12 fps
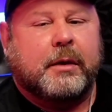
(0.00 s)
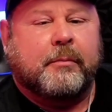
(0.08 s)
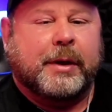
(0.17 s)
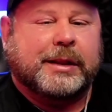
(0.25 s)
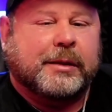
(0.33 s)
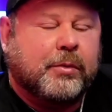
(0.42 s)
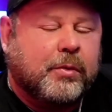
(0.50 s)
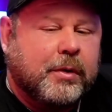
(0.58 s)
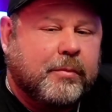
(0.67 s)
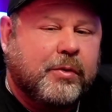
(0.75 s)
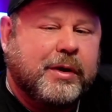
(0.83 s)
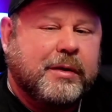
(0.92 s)
But the more
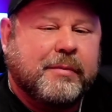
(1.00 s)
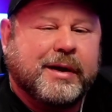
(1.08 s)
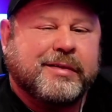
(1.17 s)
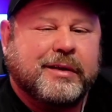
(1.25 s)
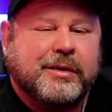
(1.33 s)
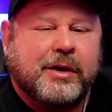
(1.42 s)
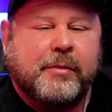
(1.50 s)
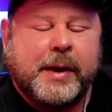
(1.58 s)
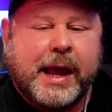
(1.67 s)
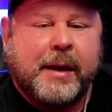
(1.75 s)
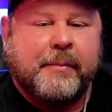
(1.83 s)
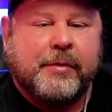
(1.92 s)
and more you mix in Dolby
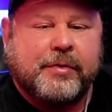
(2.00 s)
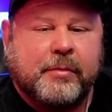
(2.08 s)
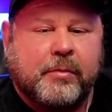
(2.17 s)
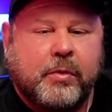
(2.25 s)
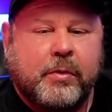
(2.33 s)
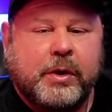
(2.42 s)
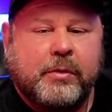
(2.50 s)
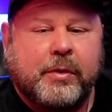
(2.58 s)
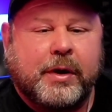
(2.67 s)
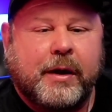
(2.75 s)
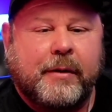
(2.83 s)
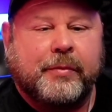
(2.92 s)
Atmos, the more you're
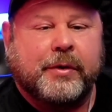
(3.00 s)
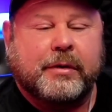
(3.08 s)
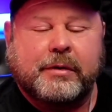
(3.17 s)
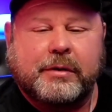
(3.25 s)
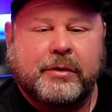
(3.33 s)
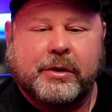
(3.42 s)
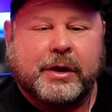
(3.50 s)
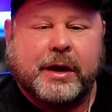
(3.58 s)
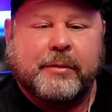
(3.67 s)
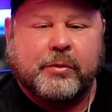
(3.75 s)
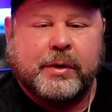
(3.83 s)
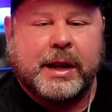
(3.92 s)
going to
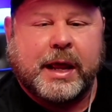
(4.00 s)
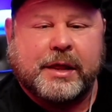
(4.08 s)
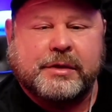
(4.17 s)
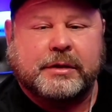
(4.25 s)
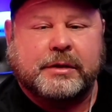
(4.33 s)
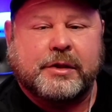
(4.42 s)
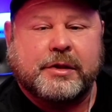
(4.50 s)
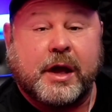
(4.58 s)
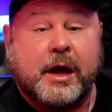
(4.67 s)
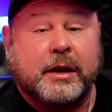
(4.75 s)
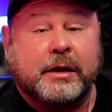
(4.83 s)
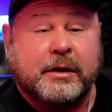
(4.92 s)
come to realize that the
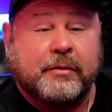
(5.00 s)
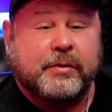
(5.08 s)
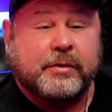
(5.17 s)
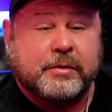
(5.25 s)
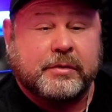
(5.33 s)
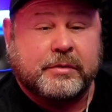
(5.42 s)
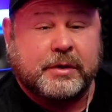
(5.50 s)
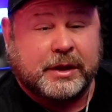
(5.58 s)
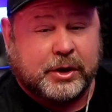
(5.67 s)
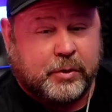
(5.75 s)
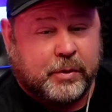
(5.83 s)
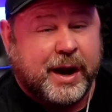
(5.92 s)
sonic differences and
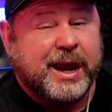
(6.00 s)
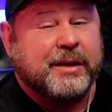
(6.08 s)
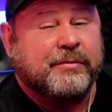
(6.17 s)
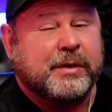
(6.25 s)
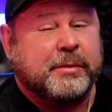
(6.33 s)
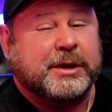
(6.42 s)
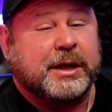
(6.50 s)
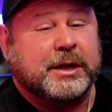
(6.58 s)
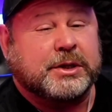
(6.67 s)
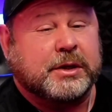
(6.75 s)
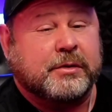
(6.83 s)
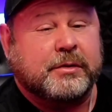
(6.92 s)
the creative
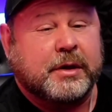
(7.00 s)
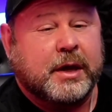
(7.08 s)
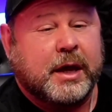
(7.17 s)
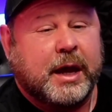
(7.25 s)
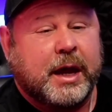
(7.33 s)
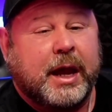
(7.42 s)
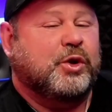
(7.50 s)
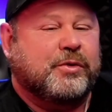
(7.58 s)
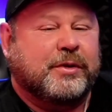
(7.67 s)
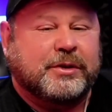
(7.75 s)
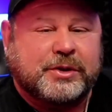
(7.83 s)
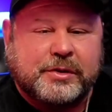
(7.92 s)
limitations
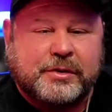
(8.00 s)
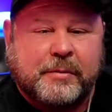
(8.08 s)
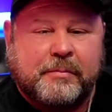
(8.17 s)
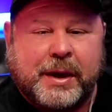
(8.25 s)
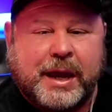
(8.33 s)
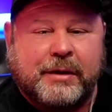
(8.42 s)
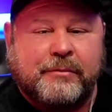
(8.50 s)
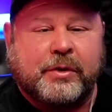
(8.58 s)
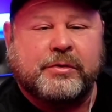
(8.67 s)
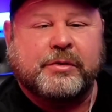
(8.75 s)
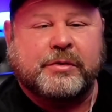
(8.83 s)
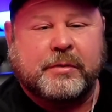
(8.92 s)
using just a bed
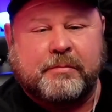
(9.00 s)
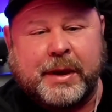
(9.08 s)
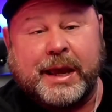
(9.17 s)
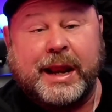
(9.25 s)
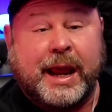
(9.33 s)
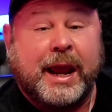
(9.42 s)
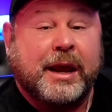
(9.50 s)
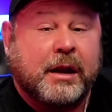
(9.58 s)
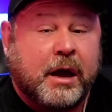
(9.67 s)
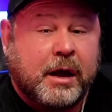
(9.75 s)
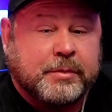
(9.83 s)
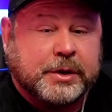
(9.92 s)
versus the bed and
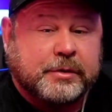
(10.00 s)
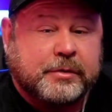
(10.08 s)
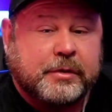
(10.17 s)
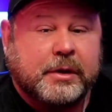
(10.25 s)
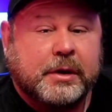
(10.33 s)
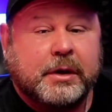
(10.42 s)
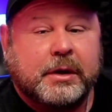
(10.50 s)
objects,